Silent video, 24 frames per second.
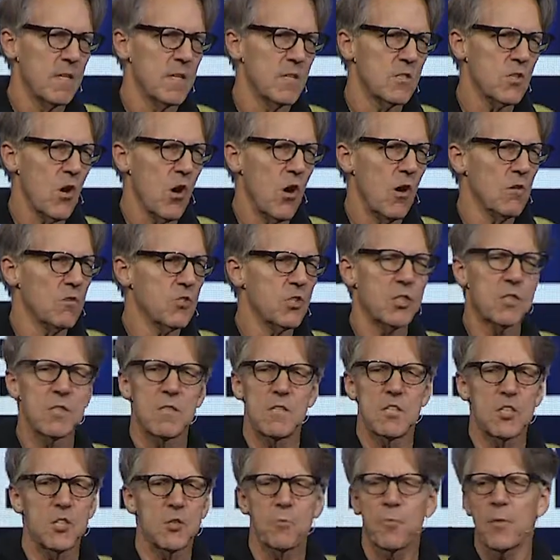It's all
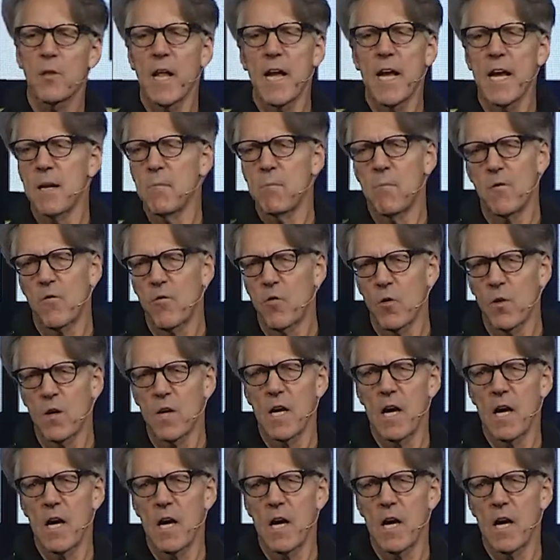displayed before